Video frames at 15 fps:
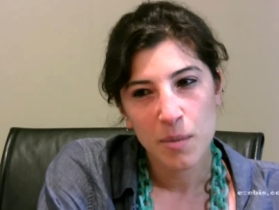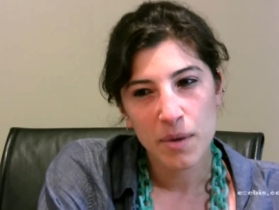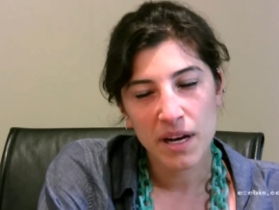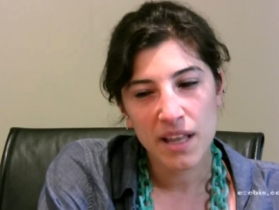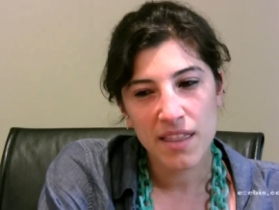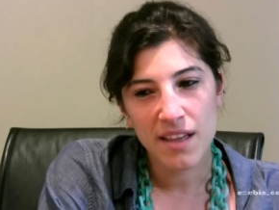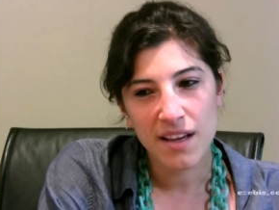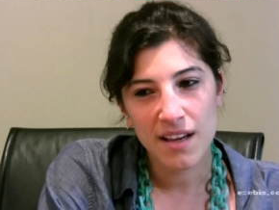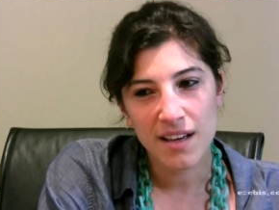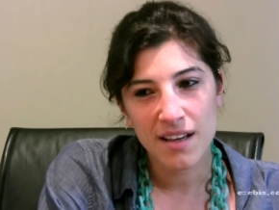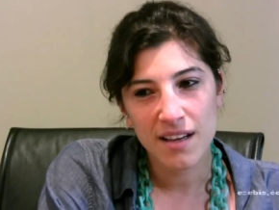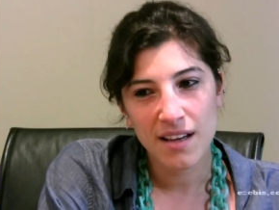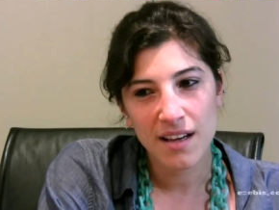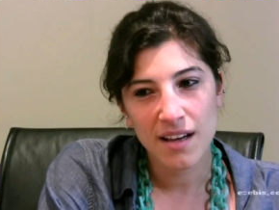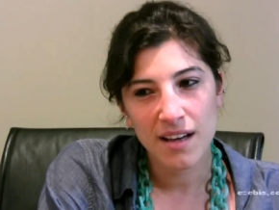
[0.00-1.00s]
But I think,
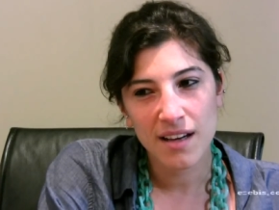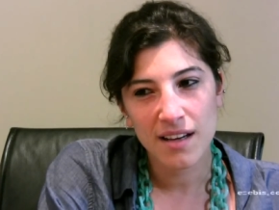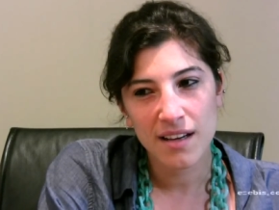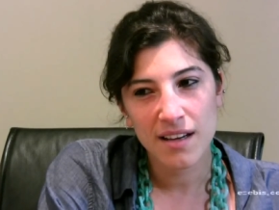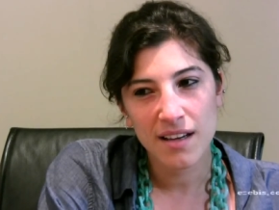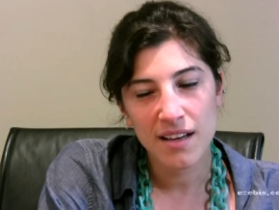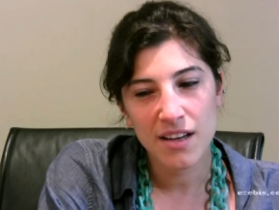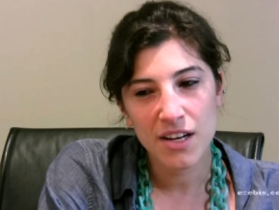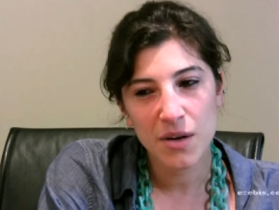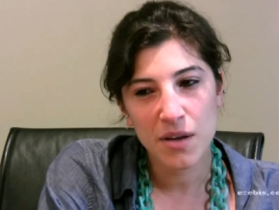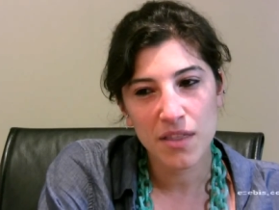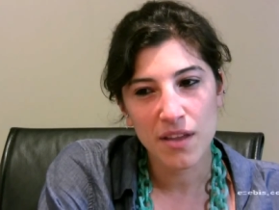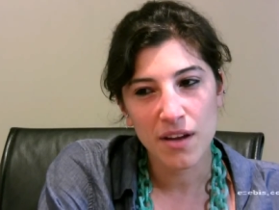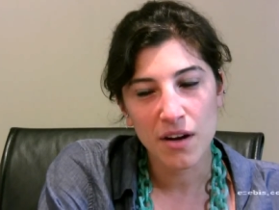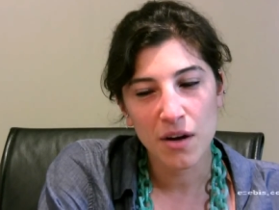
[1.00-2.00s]
I
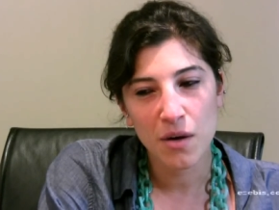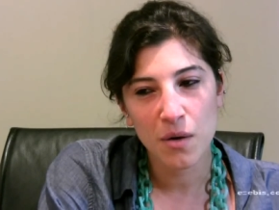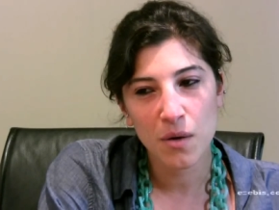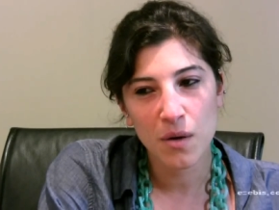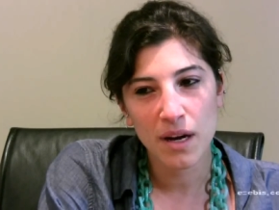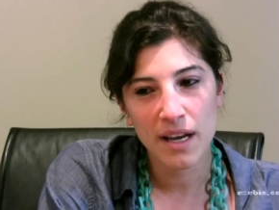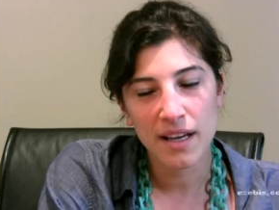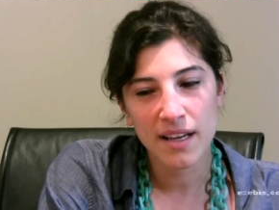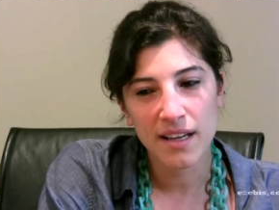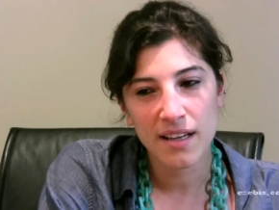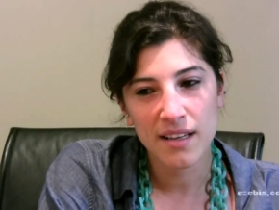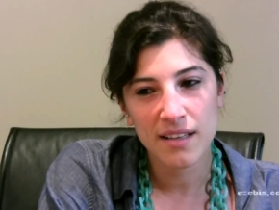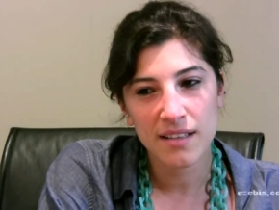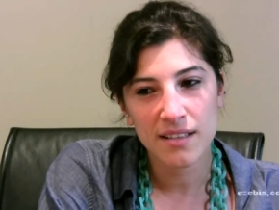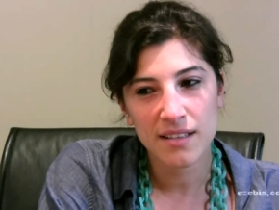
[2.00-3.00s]
thought,
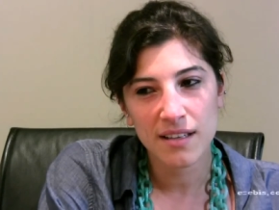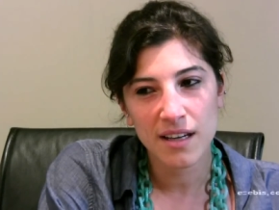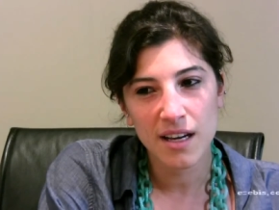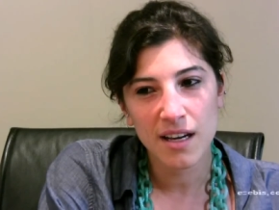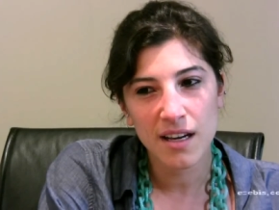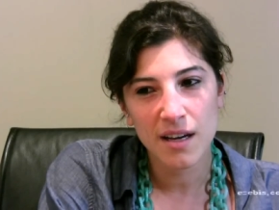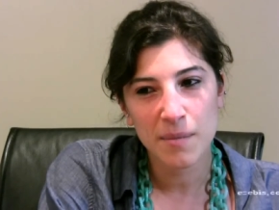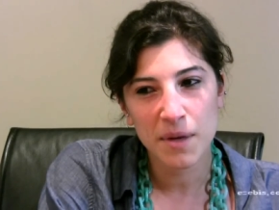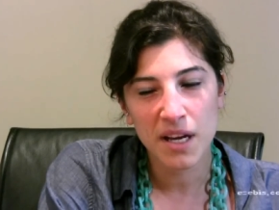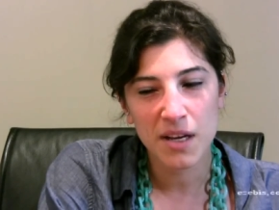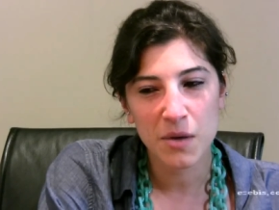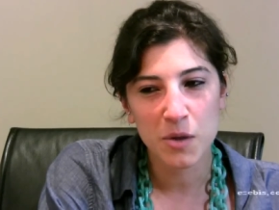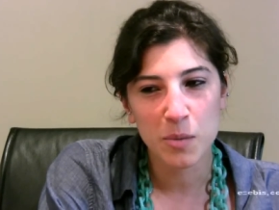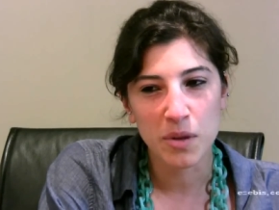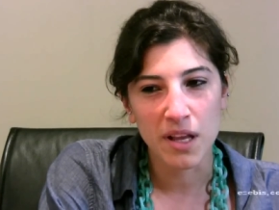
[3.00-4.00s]
I'm not
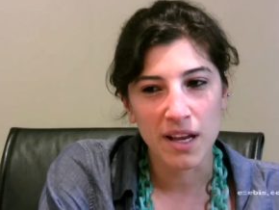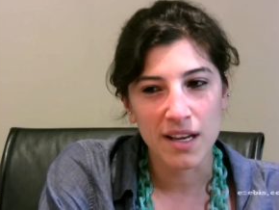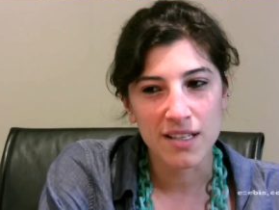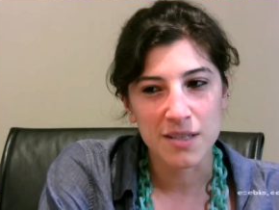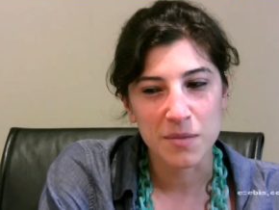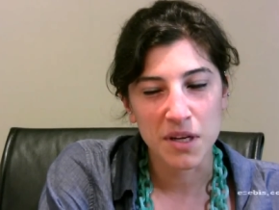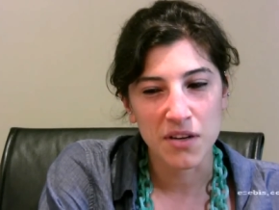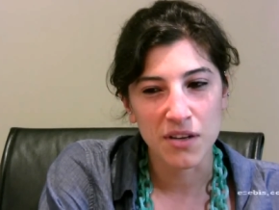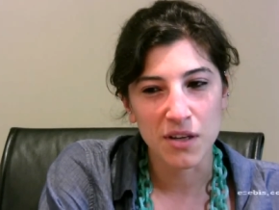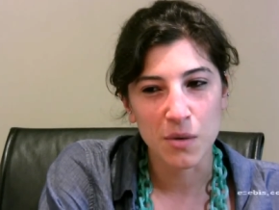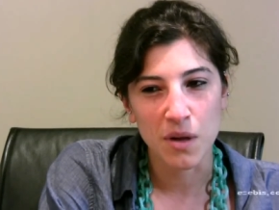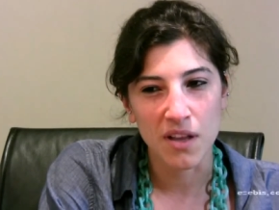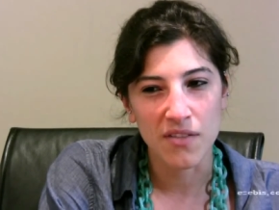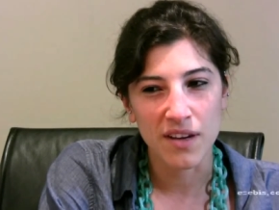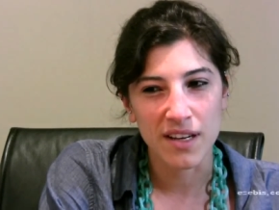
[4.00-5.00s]
going to apply because I'm not really
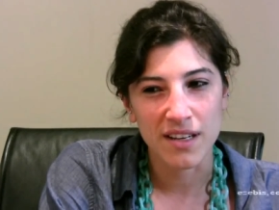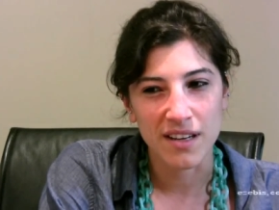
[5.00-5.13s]
qualified